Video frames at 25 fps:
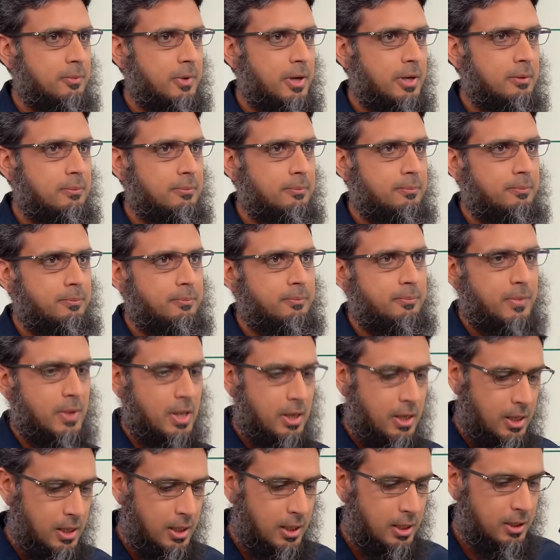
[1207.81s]
okay. right?
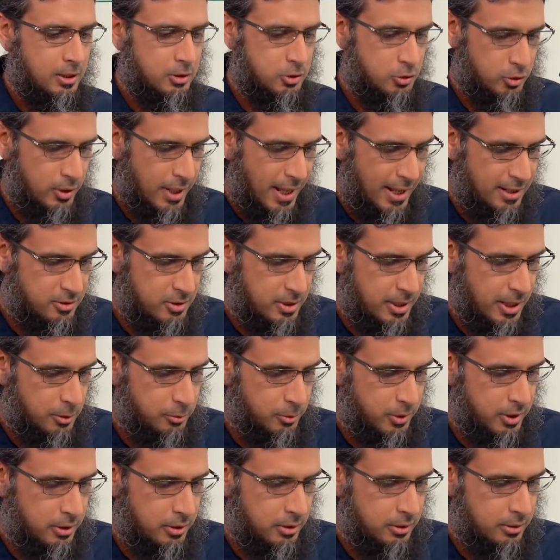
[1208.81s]
Uh, so that's the
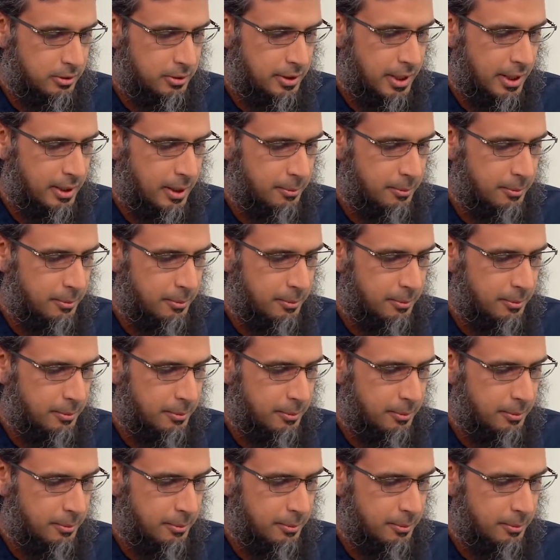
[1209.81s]
network that